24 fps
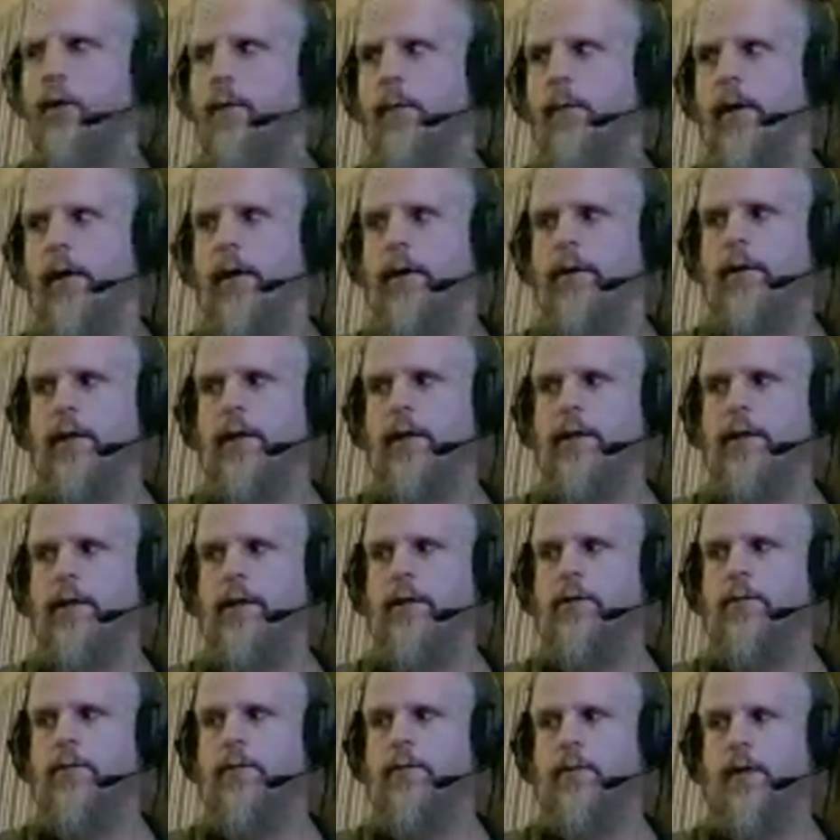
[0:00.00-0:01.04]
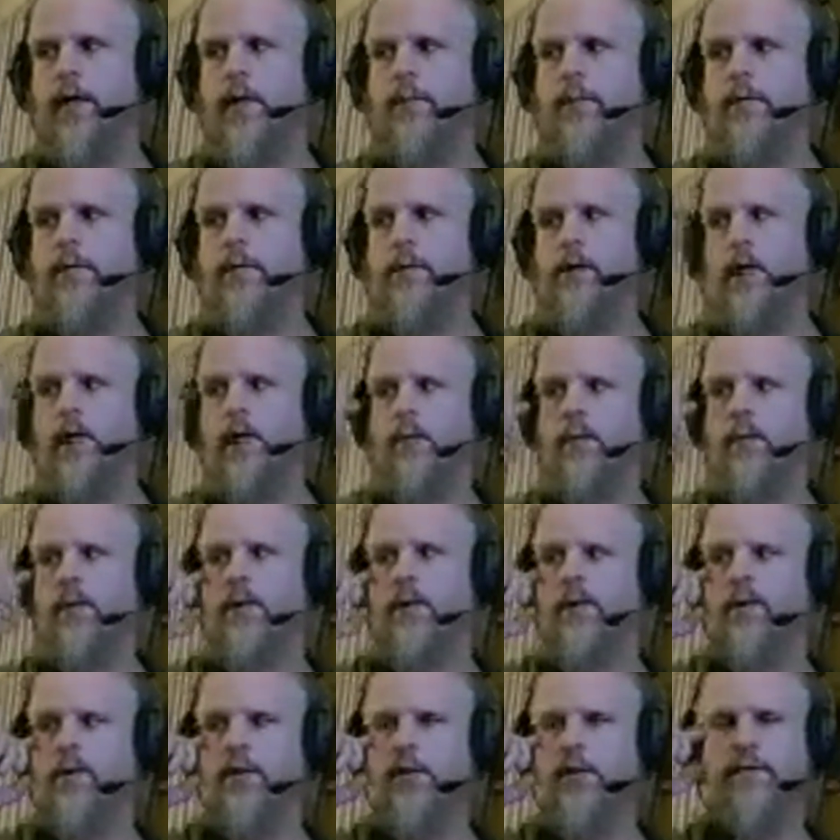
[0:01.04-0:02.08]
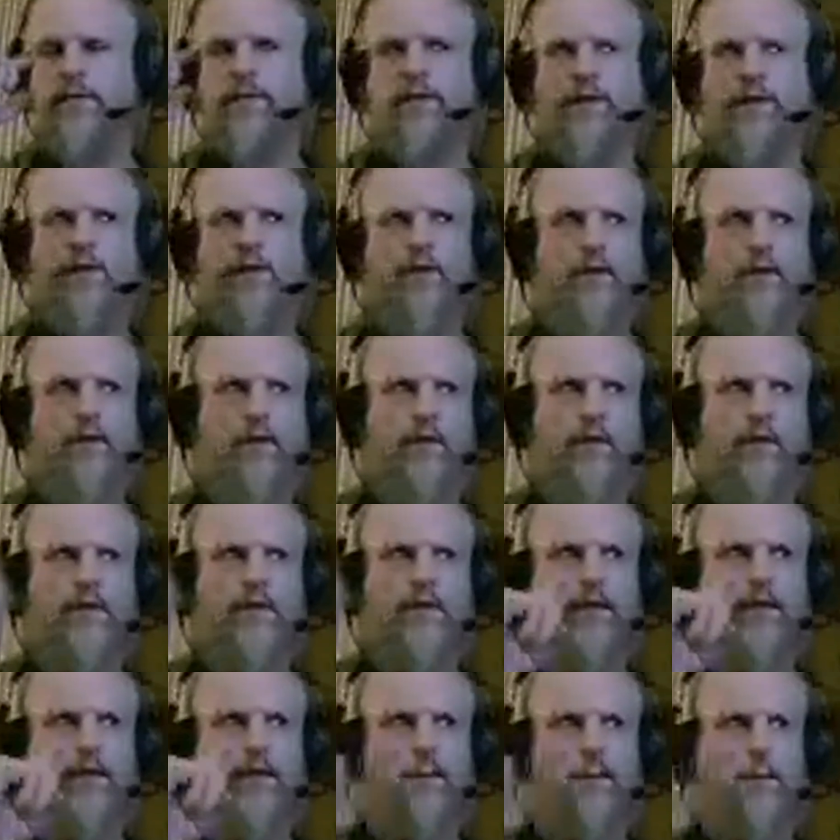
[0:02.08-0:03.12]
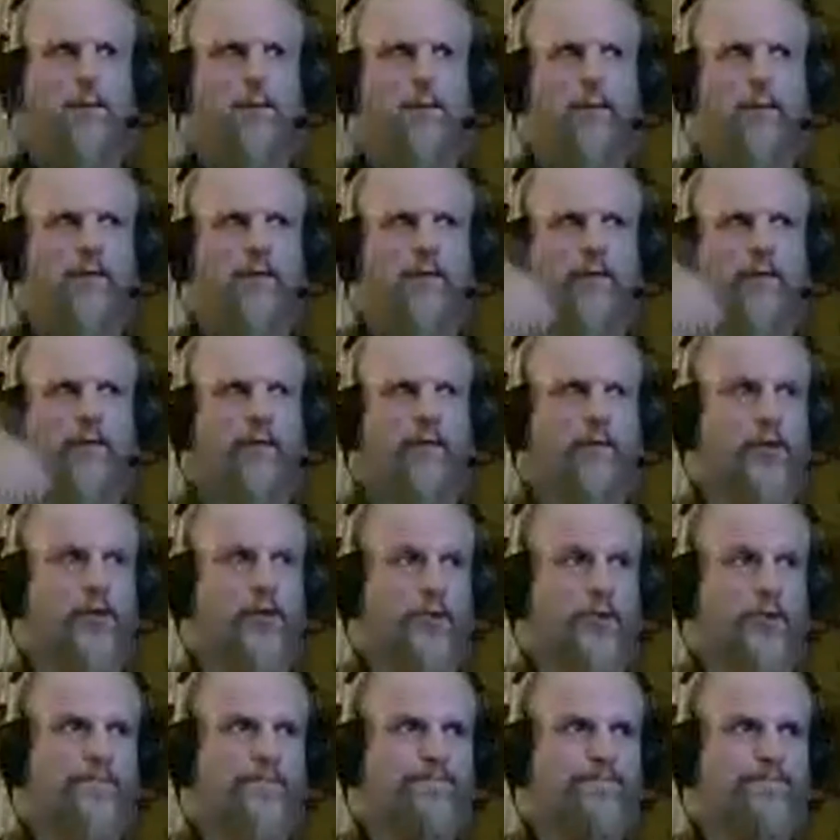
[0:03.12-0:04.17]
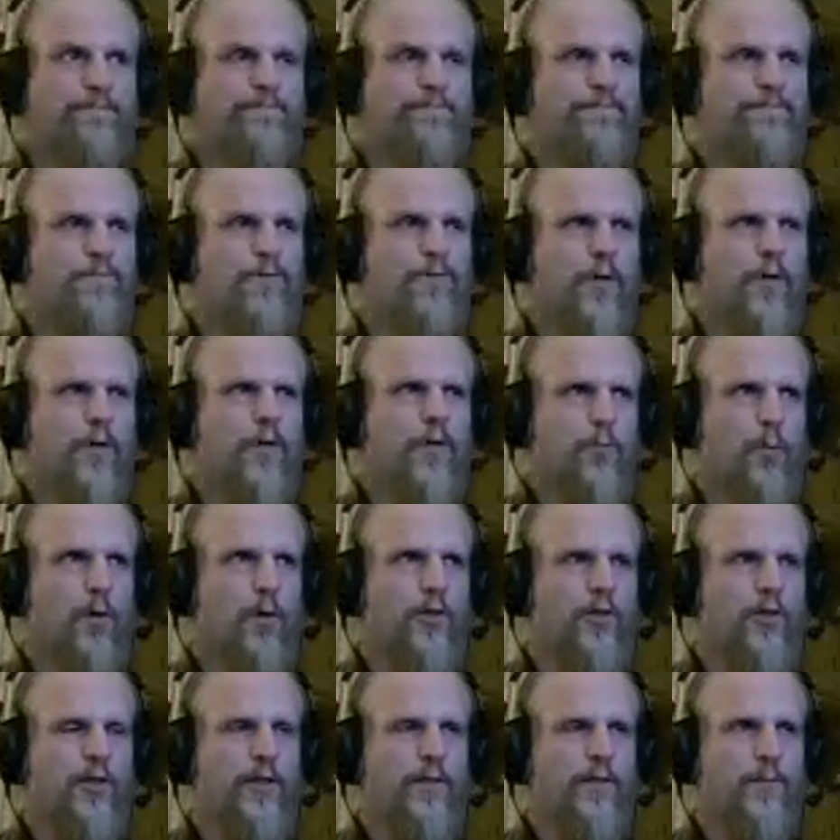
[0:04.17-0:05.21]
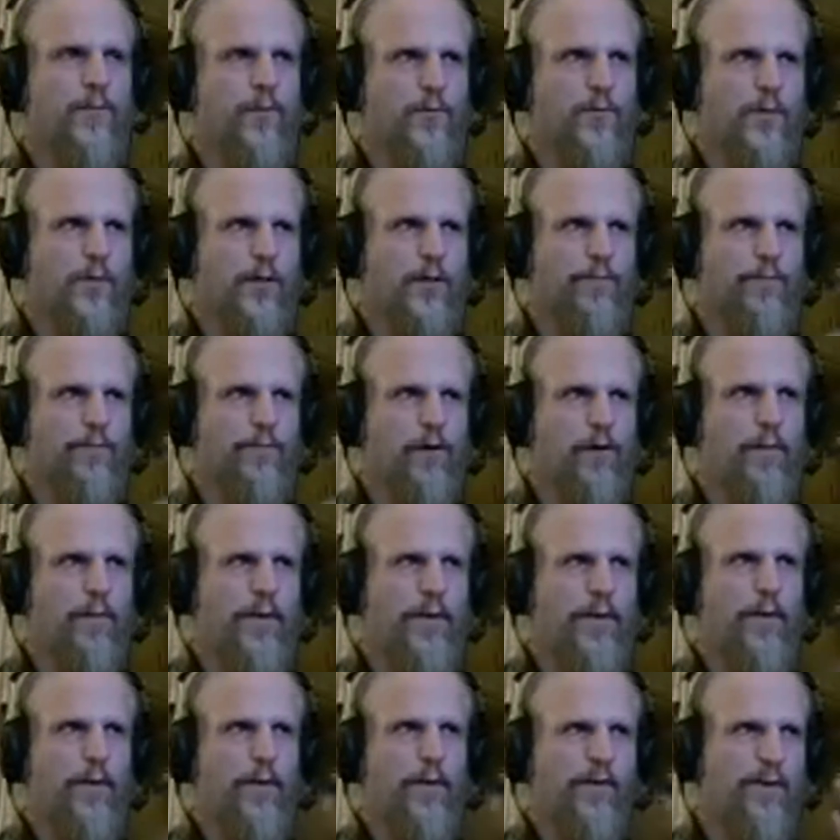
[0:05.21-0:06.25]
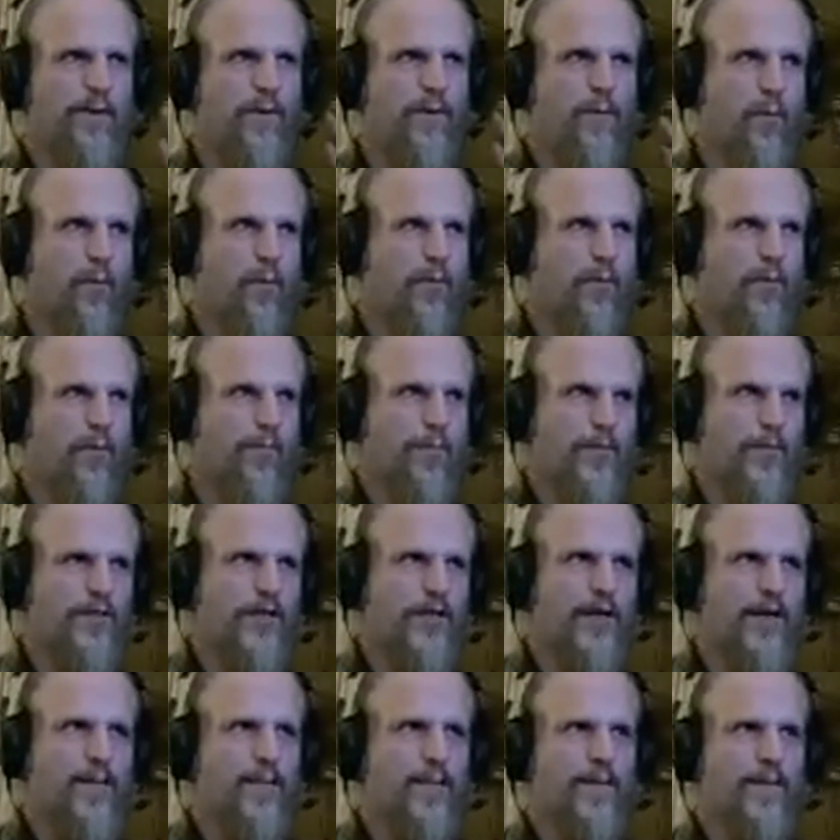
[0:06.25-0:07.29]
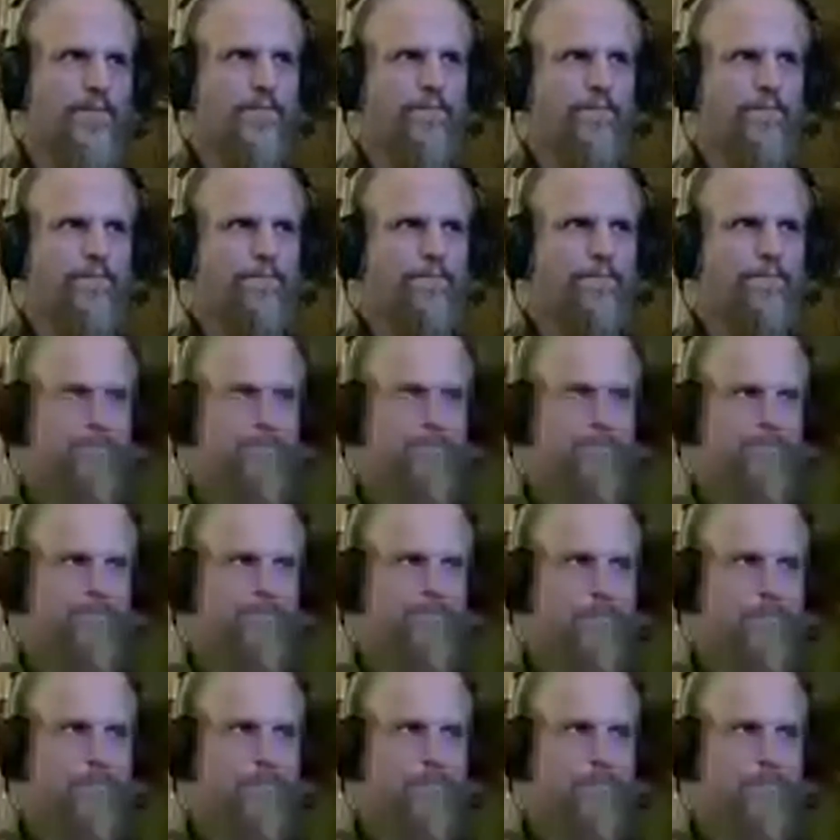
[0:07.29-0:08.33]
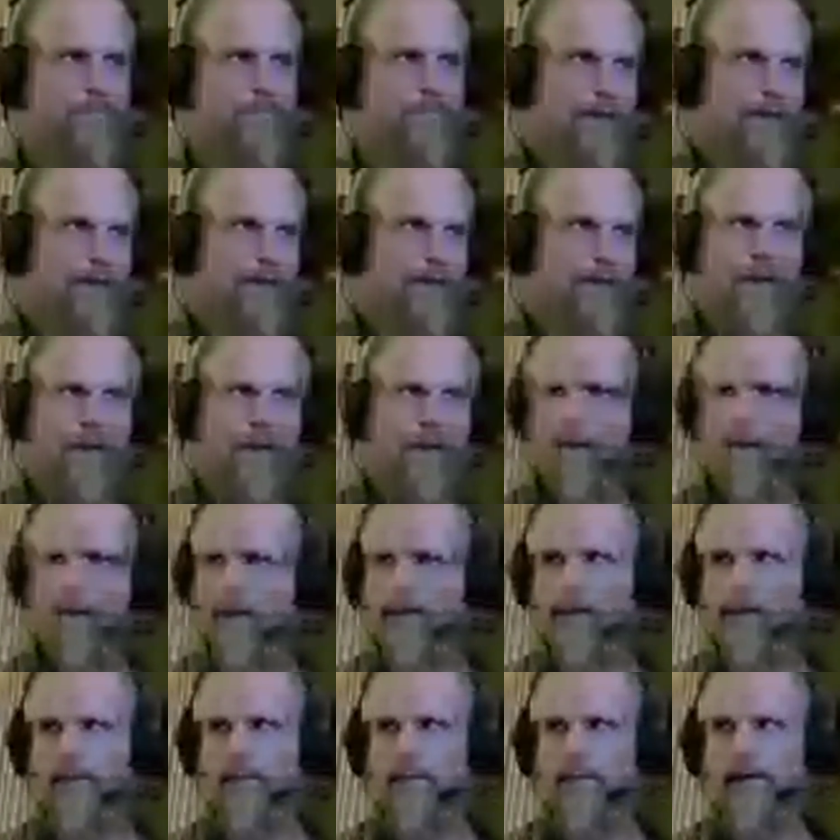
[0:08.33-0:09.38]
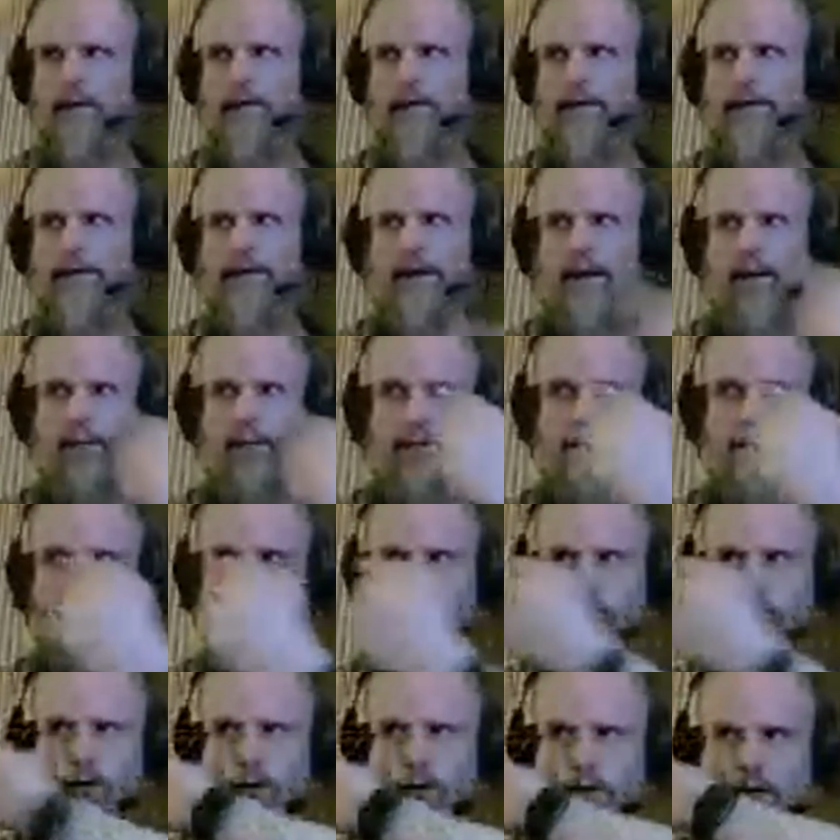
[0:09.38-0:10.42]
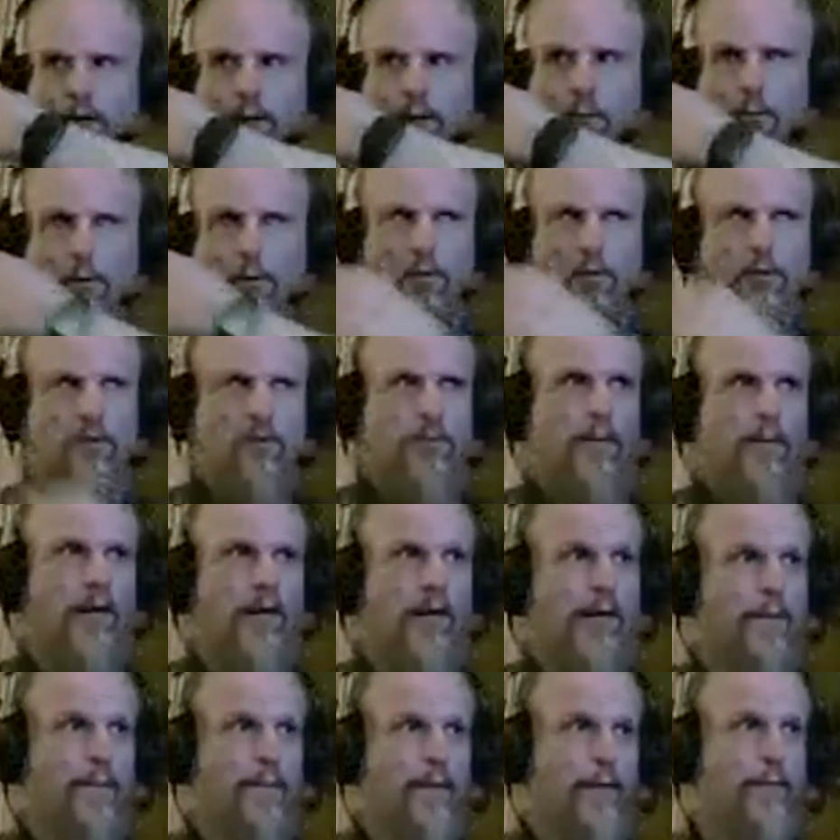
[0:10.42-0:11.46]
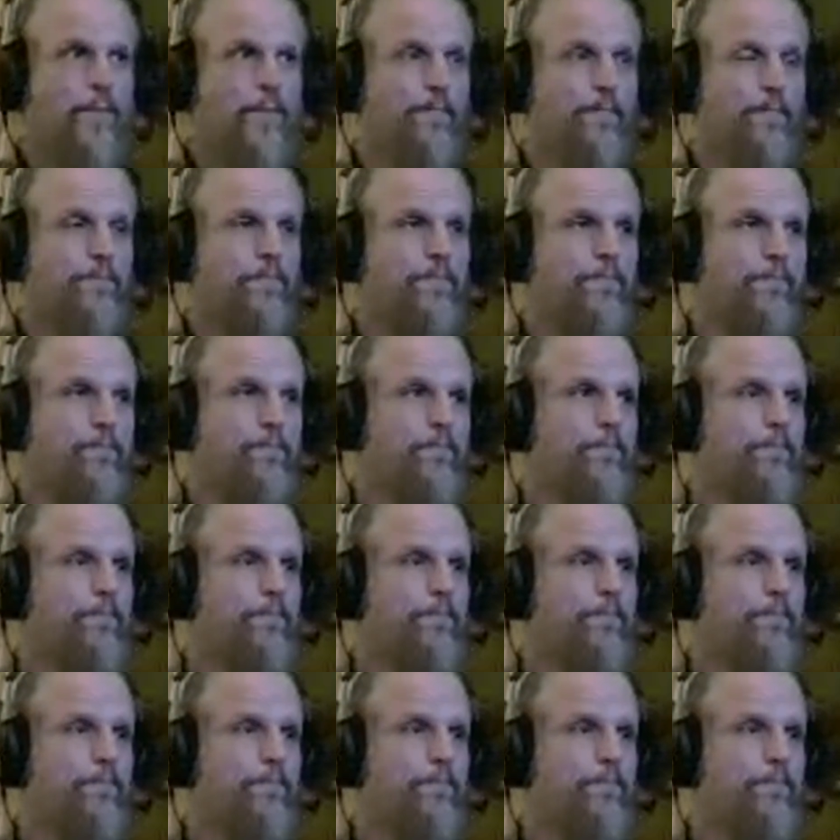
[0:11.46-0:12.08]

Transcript: But I'd also turn like this from time to time to see if I saw anything out of my peripheral vision. I was watching what was in front of me, what was beside me, and when I turned my head, I was also looking at what was behind me.